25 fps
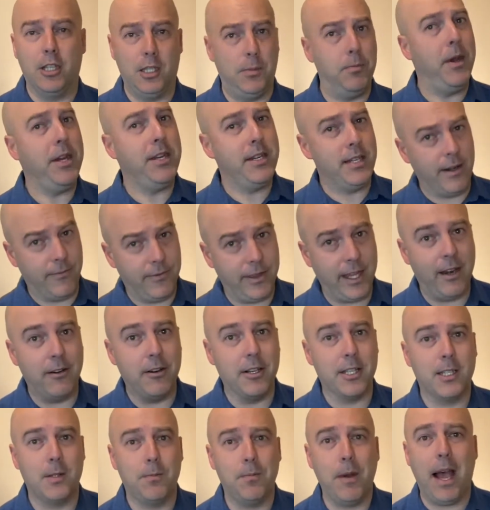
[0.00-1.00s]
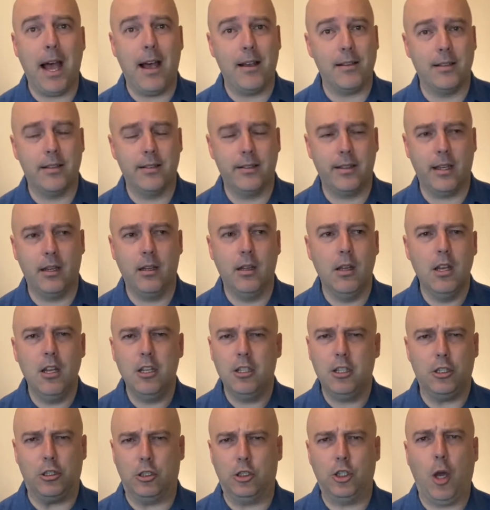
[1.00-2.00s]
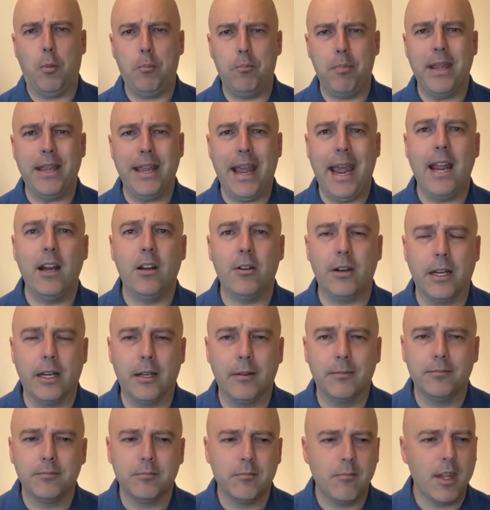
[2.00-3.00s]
especially if they're a spouse, and said, just stop being angry.